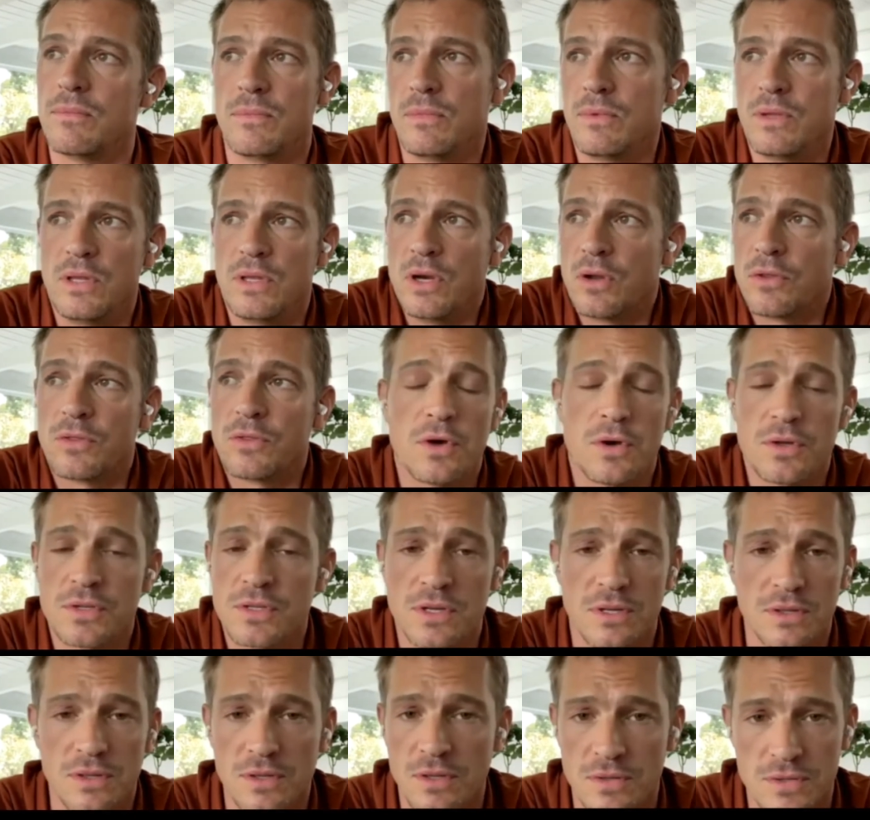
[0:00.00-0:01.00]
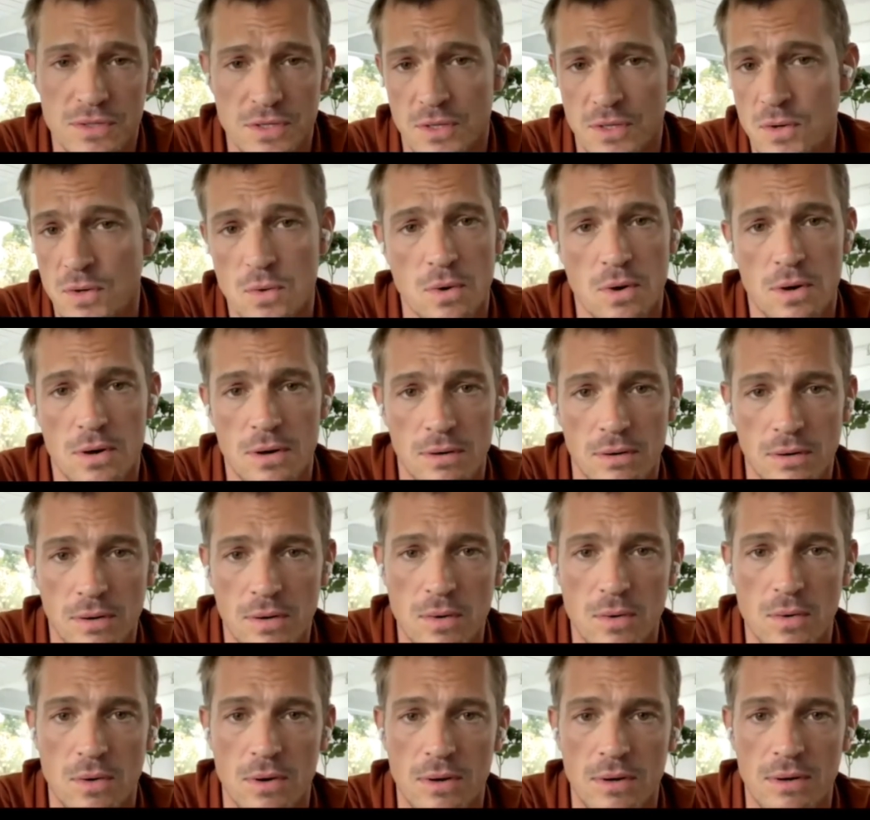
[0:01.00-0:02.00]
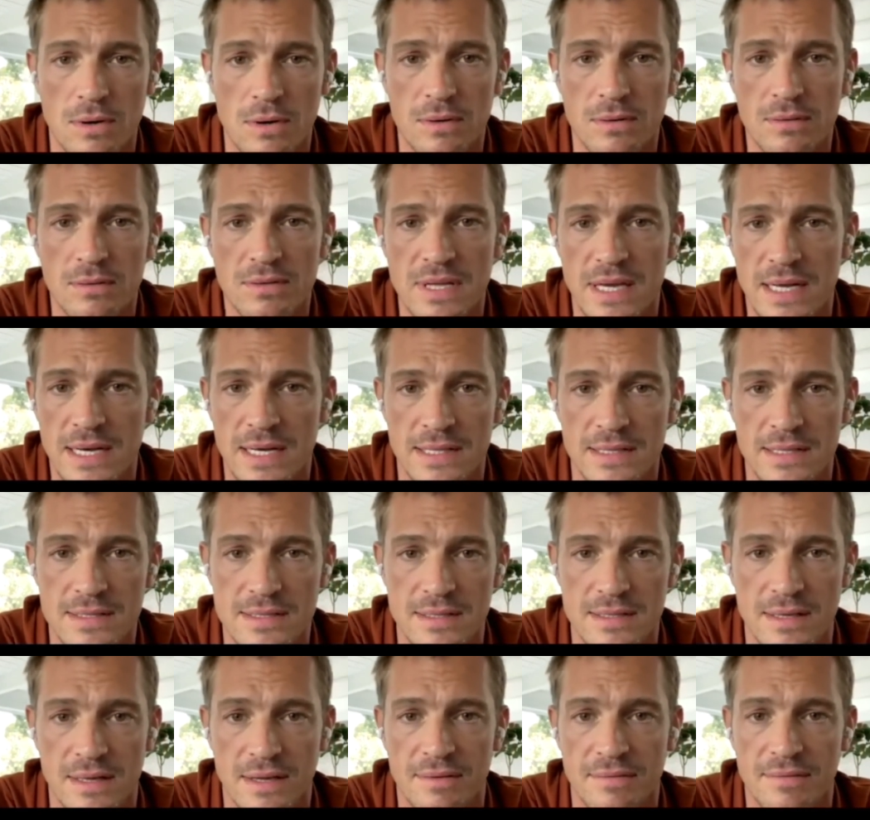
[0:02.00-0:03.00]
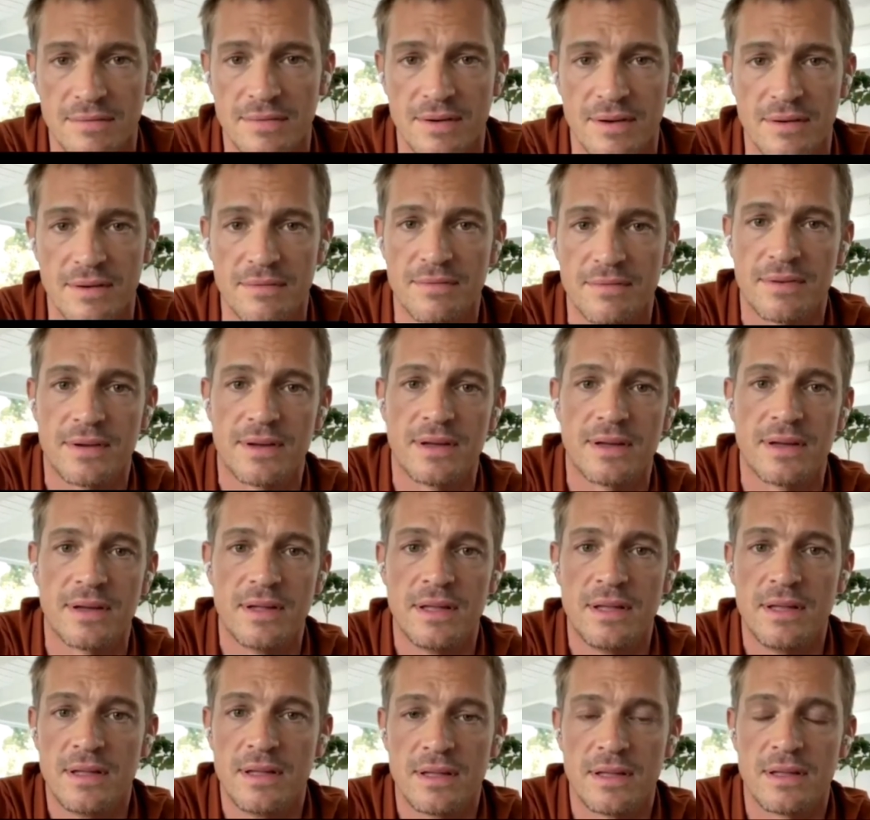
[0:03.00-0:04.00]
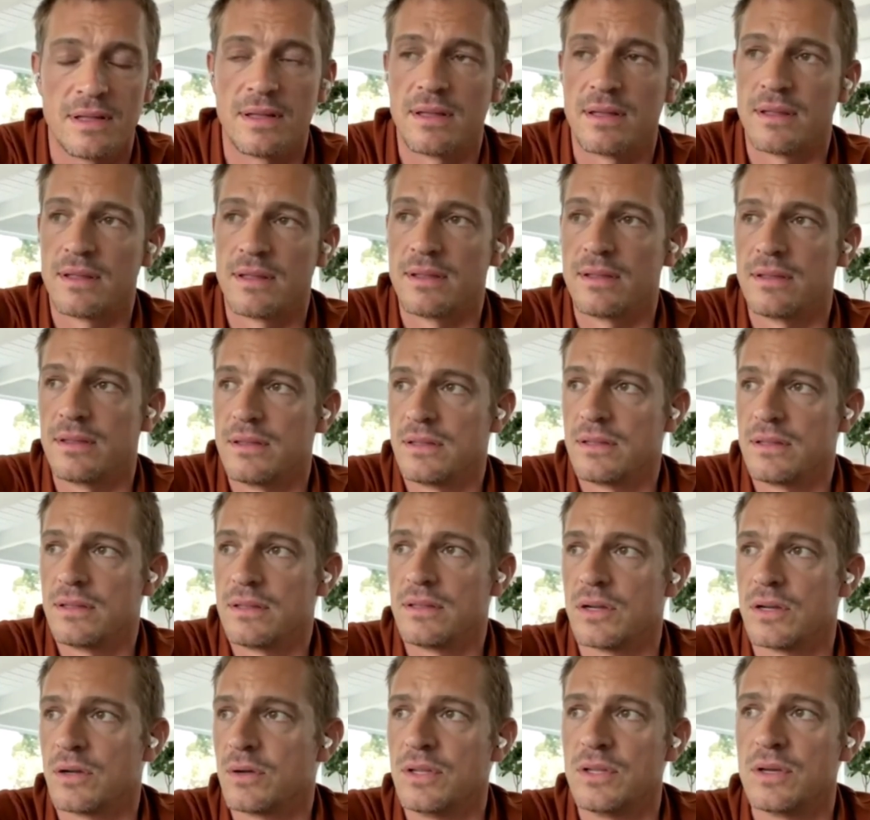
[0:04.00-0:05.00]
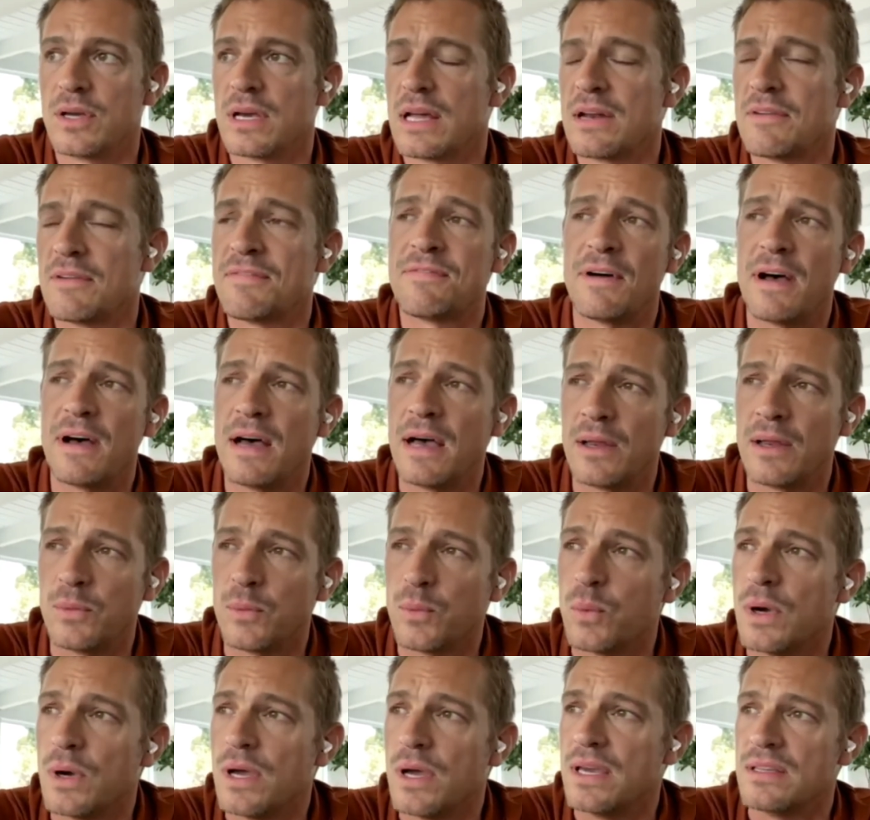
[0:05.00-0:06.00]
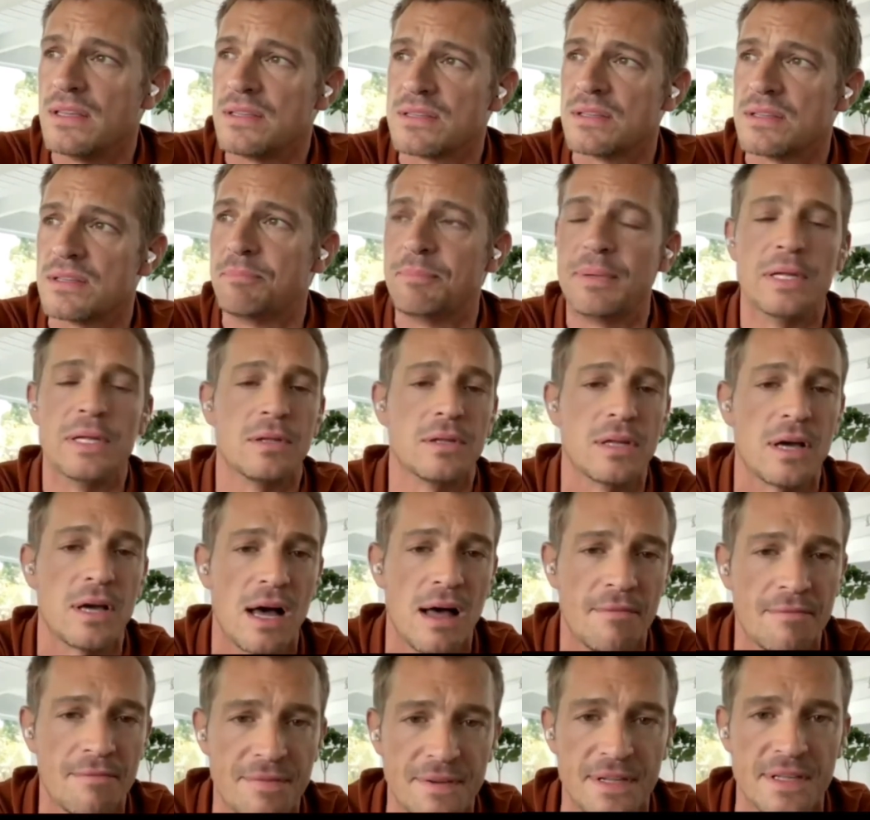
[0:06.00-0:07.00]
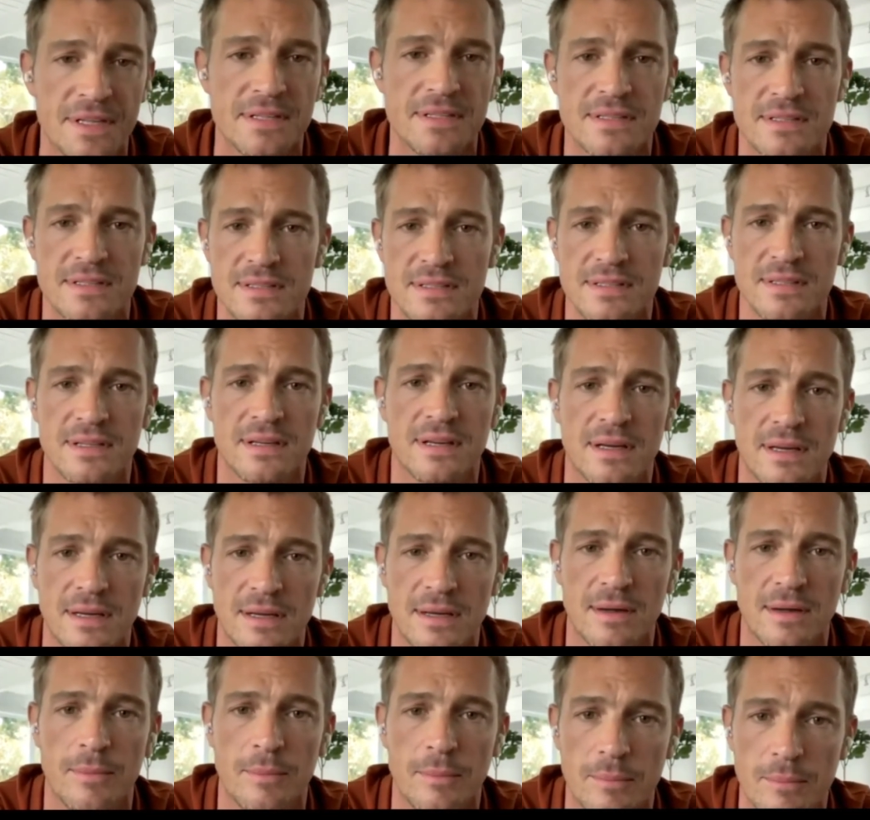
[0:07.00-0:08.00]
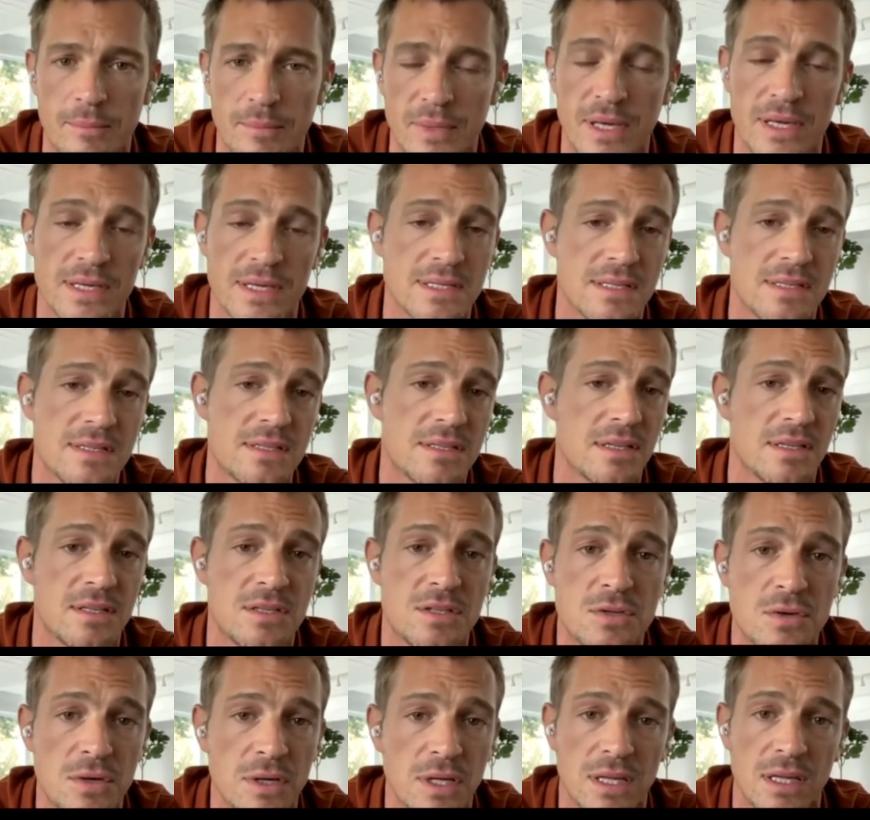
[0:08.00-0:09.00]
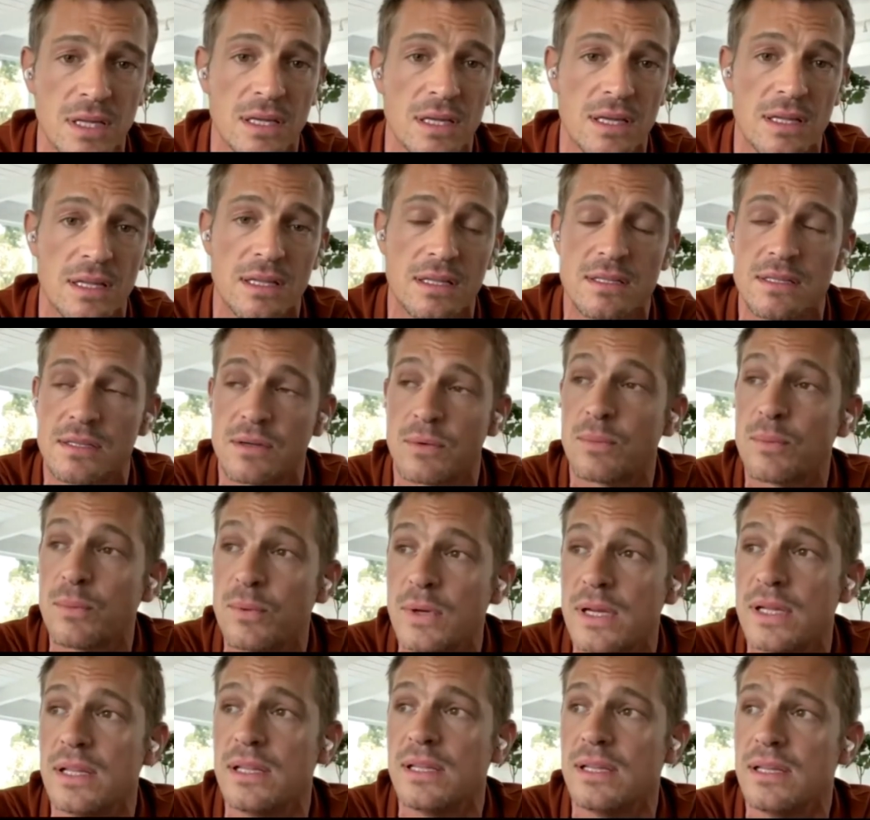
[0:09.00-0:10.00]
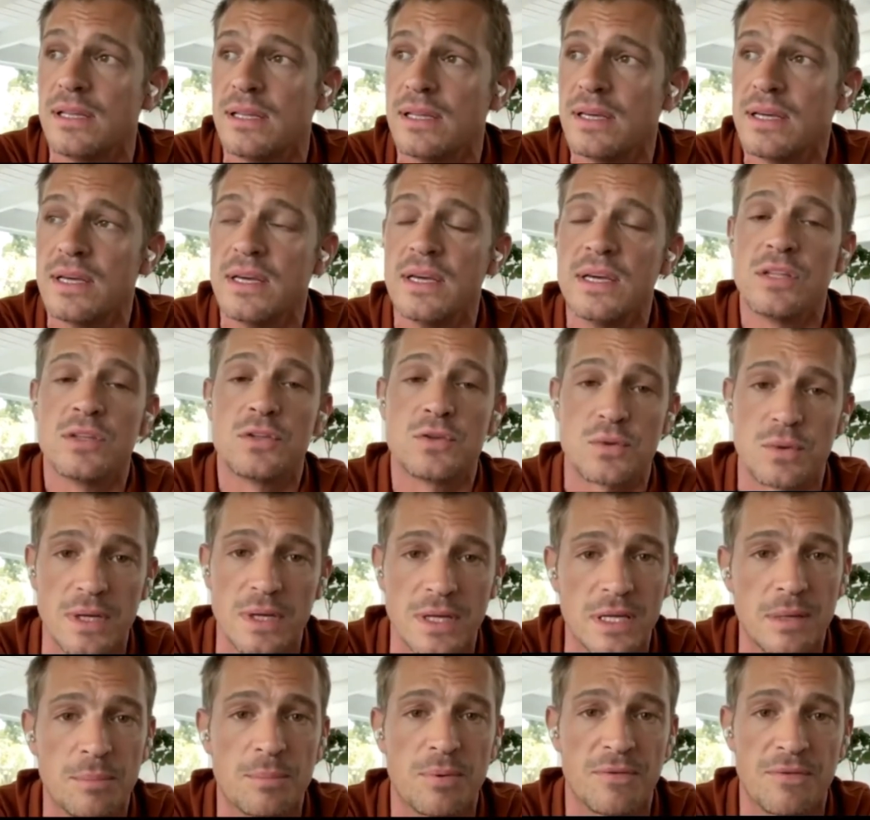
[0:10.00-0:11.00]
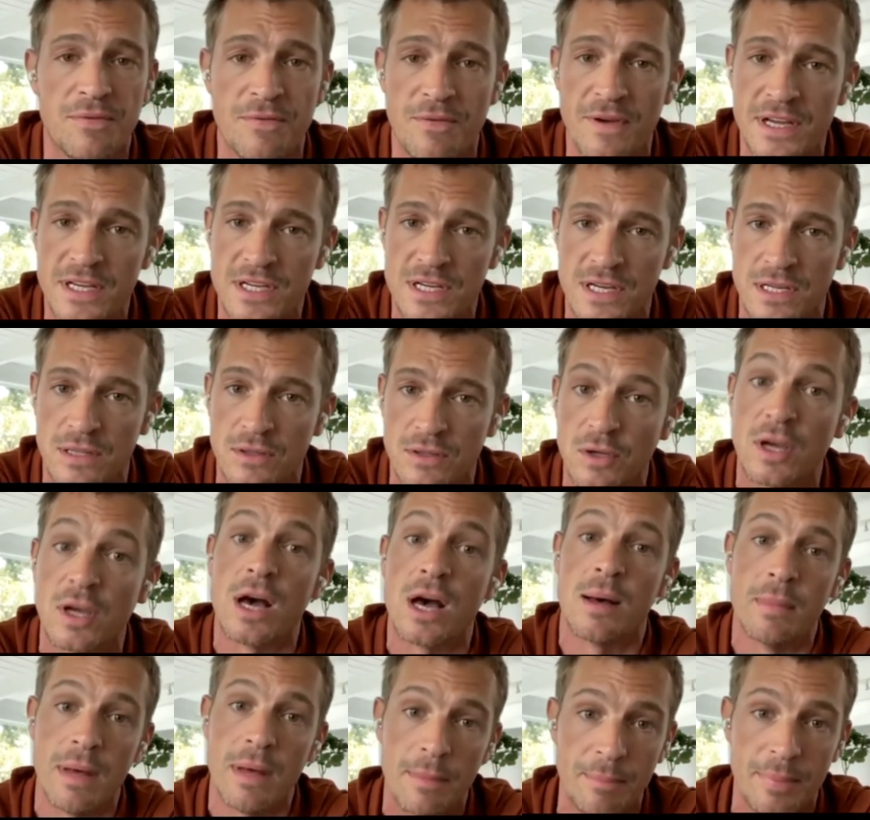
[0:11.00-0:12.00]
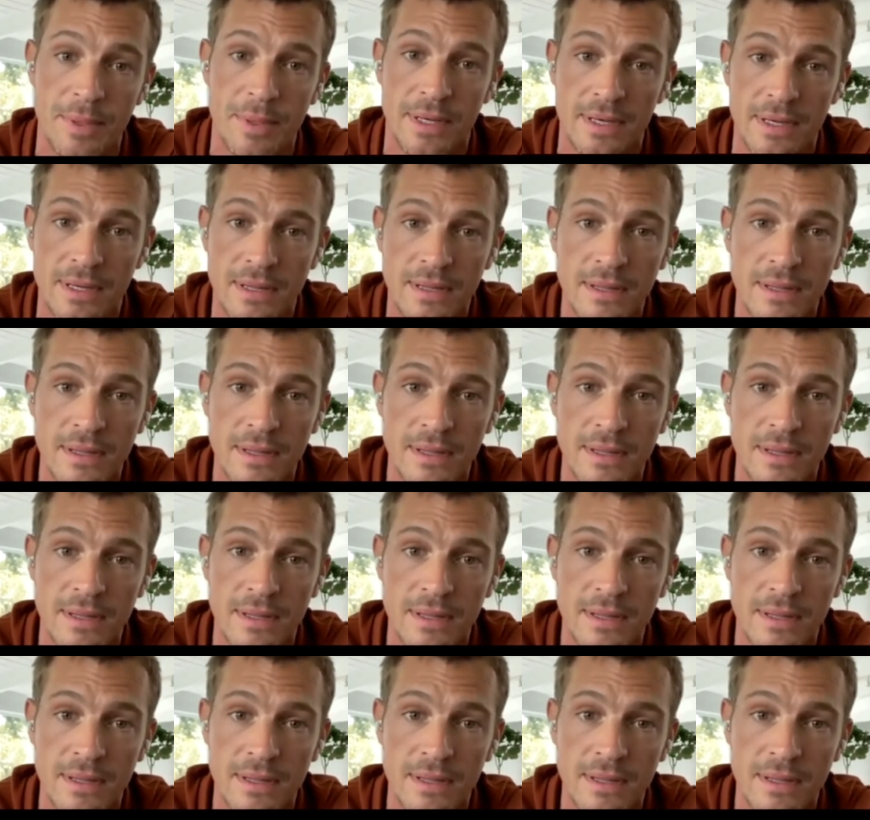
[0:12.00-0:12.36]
you know, those are core tenets of you know, and you got to find ways to build confidence, because it's tricky. It's a really tricky profession to come up in,